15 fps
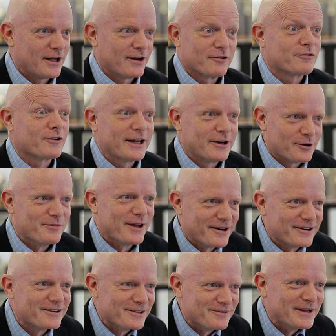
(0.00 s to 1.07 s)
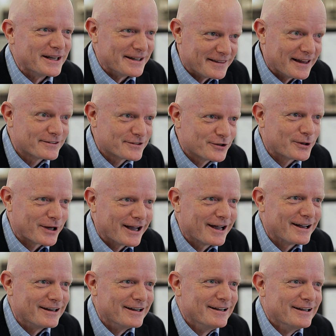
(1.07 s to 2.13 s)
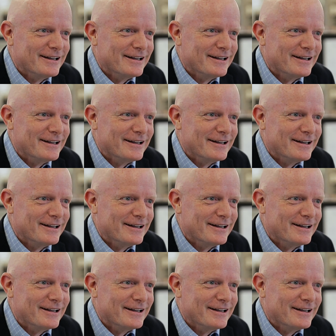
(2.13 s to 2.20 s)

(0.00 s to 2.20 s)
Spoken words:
not afraid are better than me. That's okay.